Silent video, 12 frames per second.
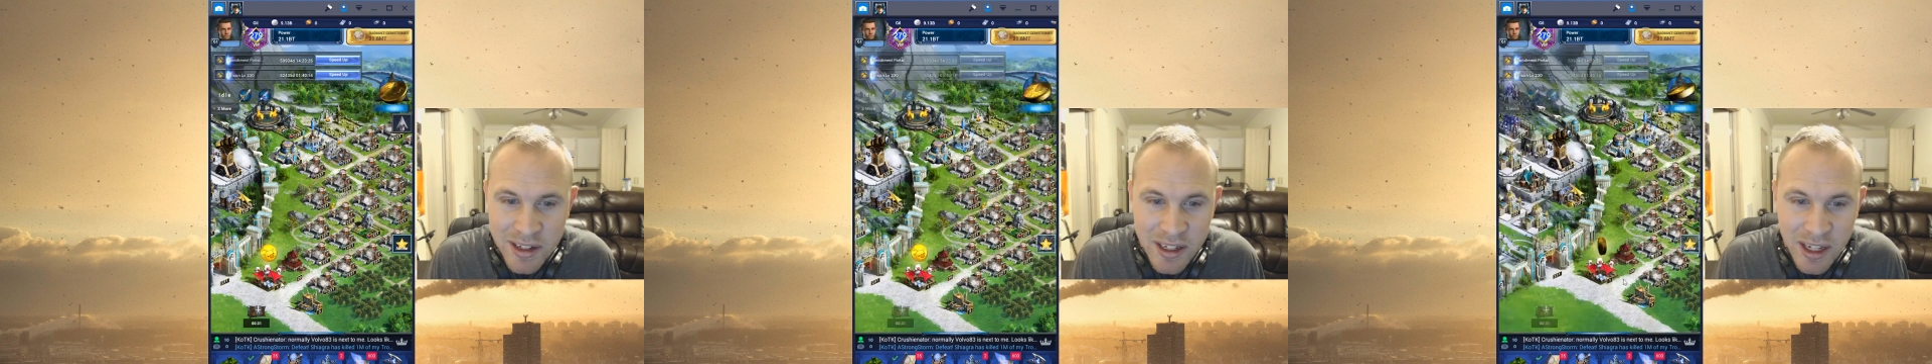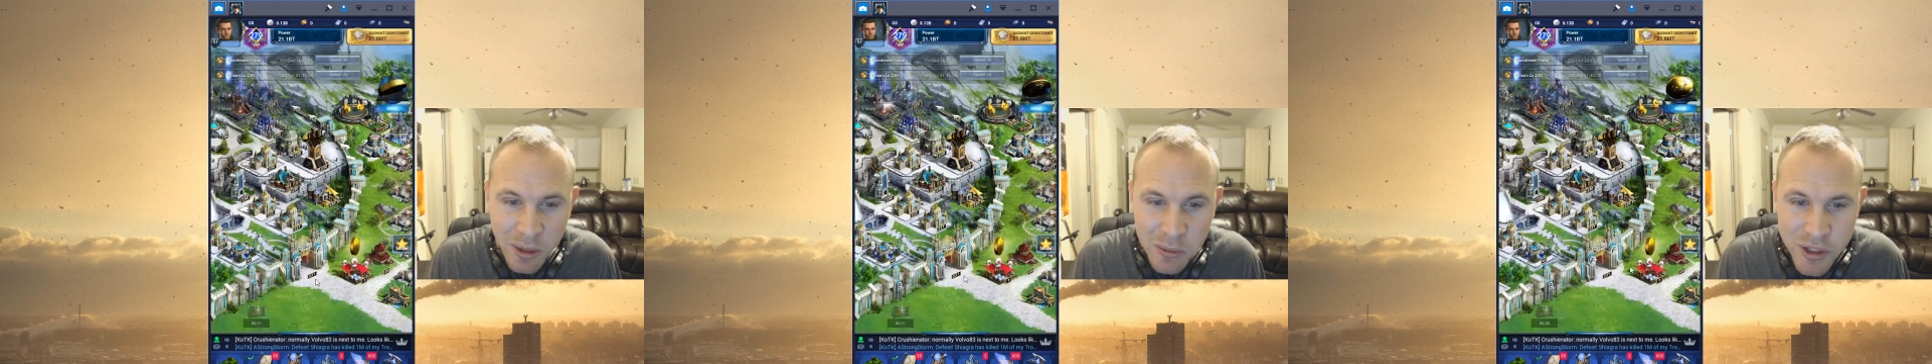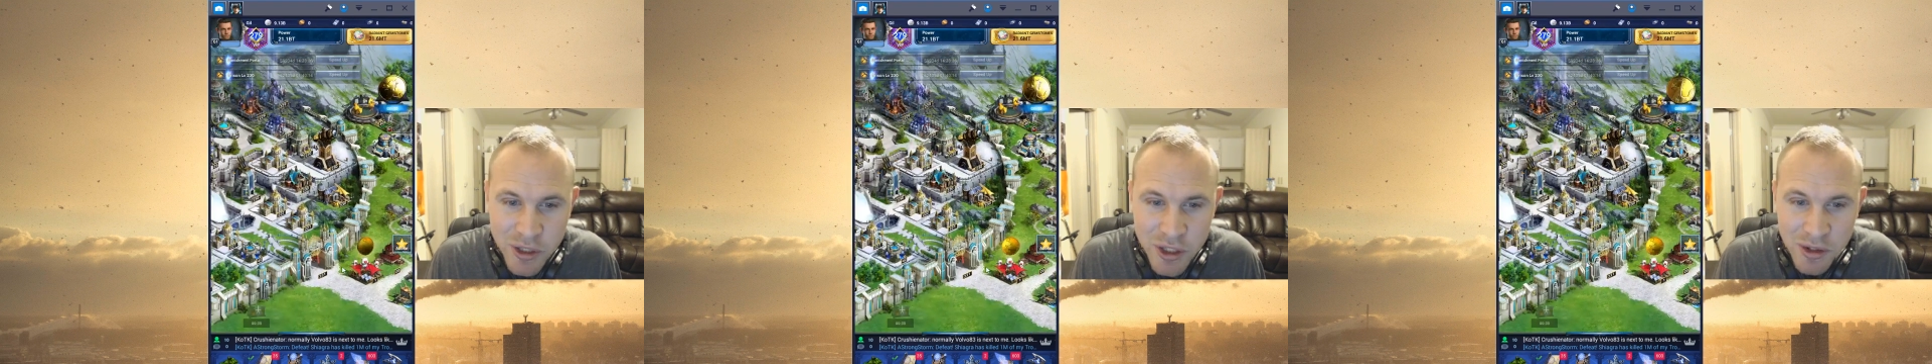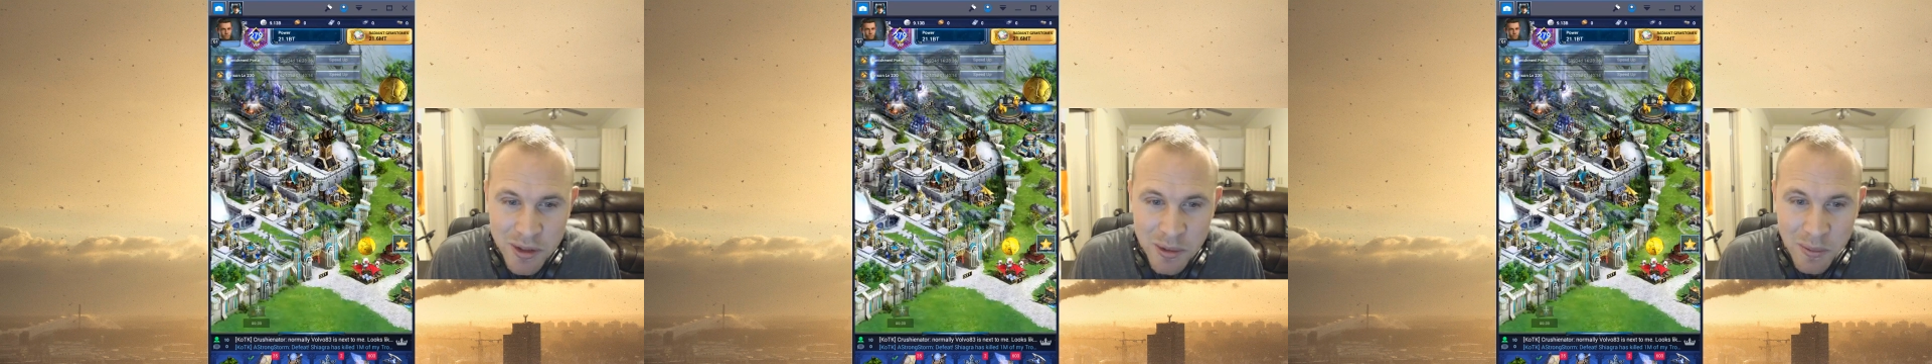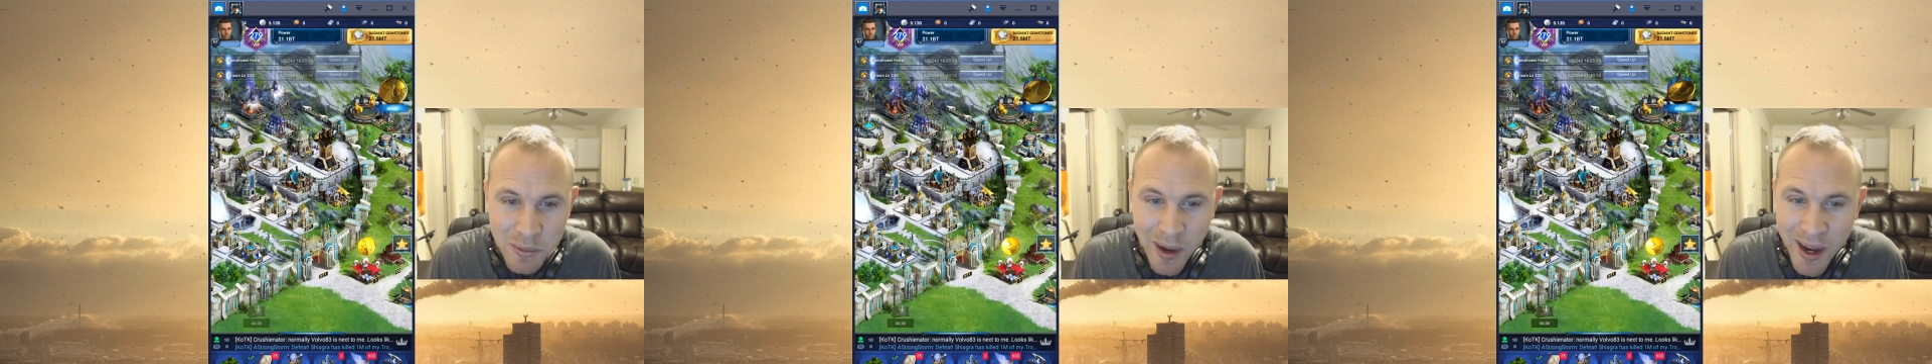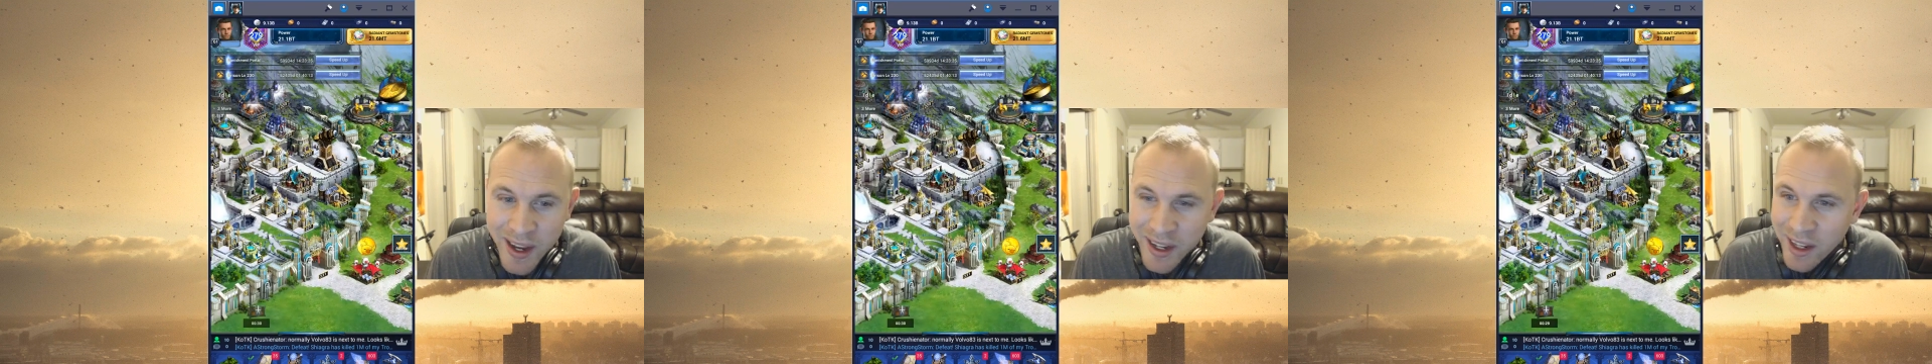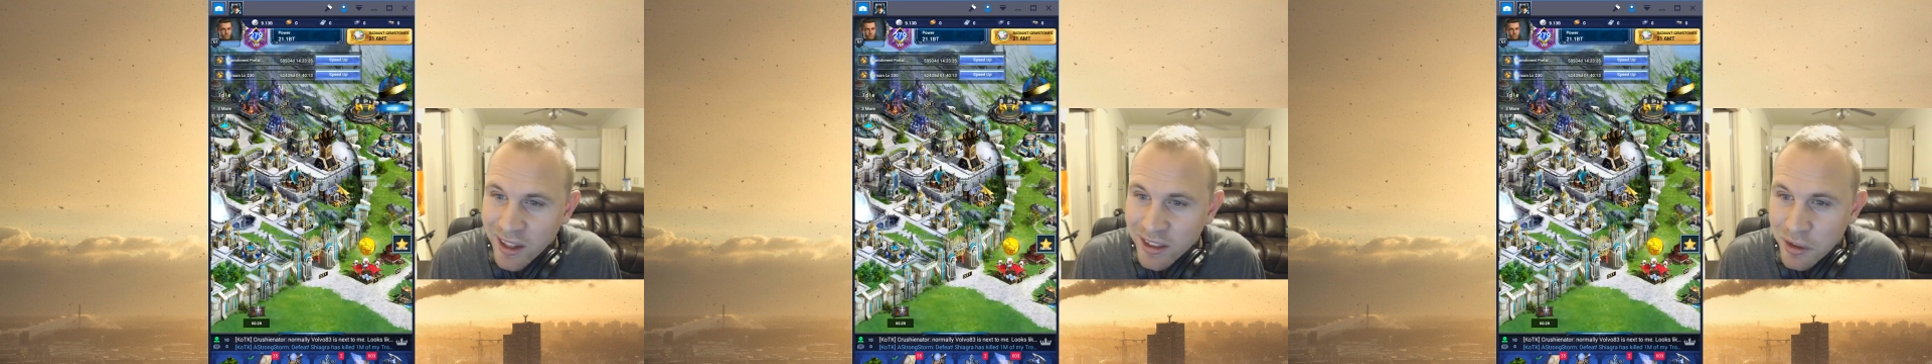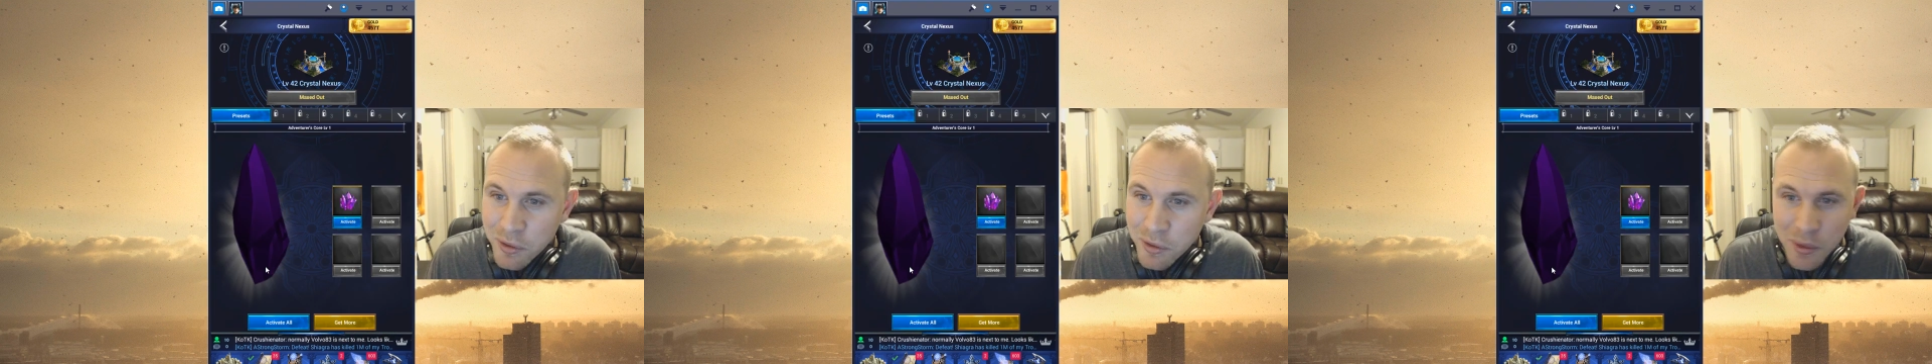I will show you why I got the
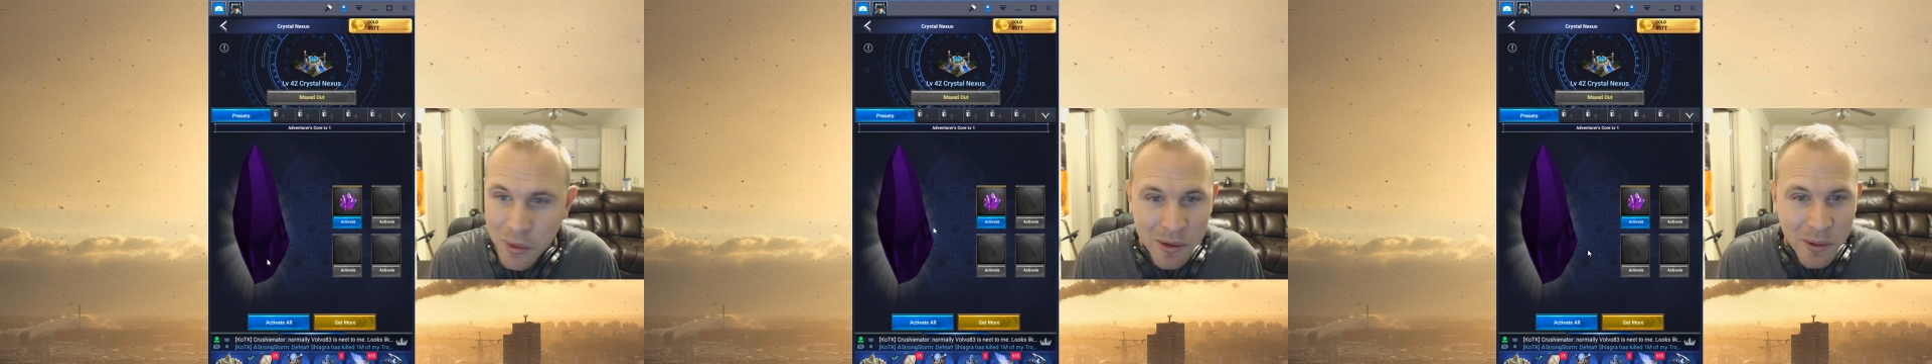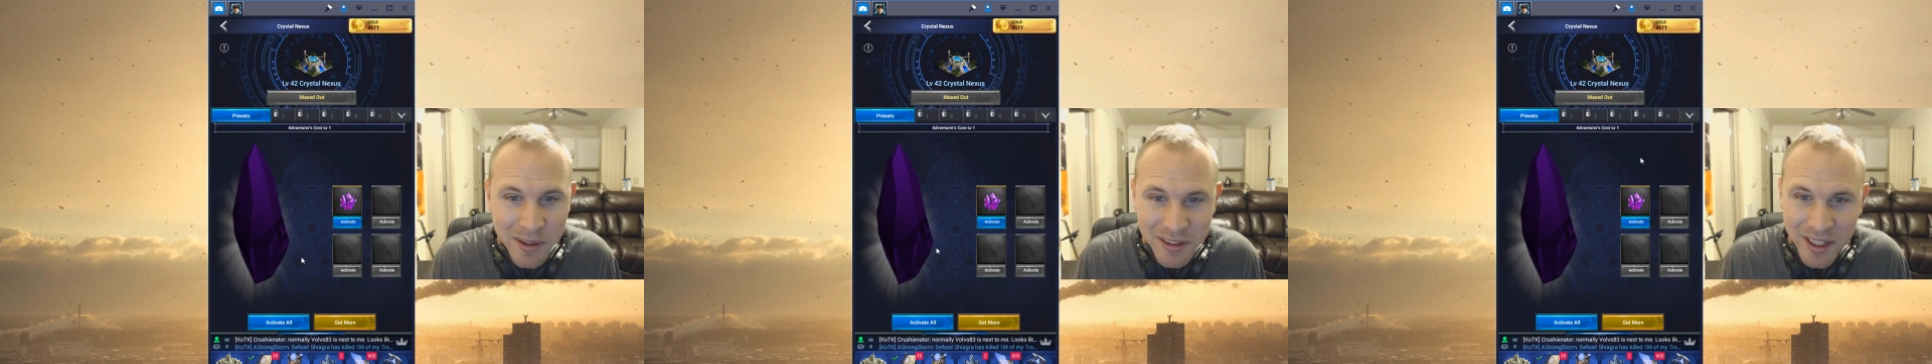level 1 cores,